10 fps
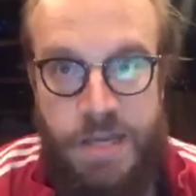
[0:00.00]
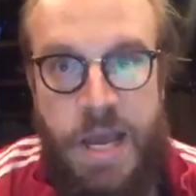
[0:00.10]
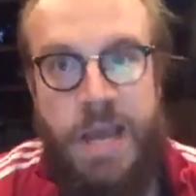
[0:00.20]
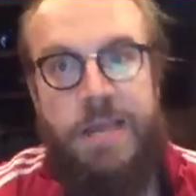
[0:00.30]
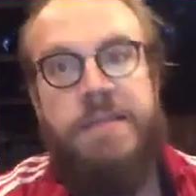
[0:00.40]

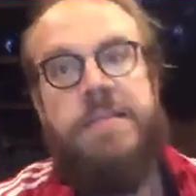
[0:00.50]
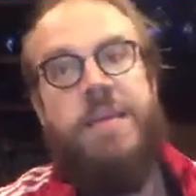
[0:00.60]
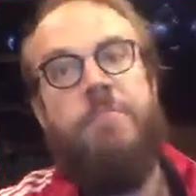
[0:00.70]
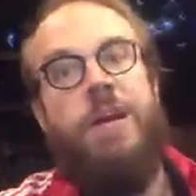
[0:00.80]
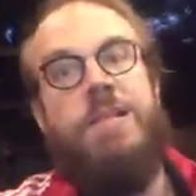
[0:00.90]
And the same
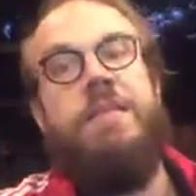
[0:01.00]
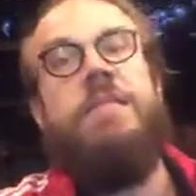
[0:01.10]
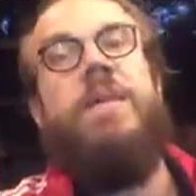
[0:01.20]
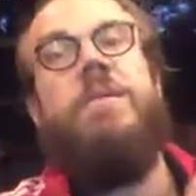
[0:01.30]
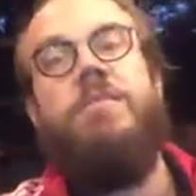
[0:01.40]
way that the
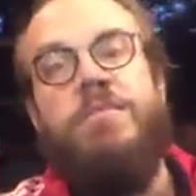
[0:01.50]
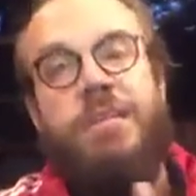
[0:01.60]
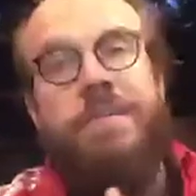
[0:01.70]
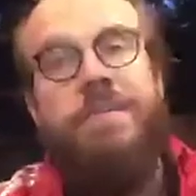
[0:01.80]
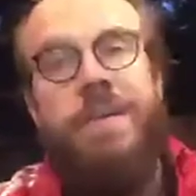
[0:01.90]
Articles of
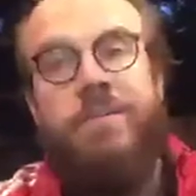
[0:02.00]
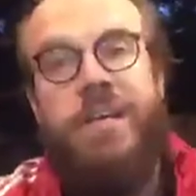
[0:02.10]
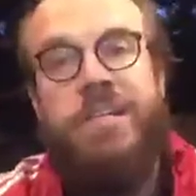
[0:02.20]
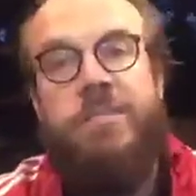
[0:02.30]
Confederation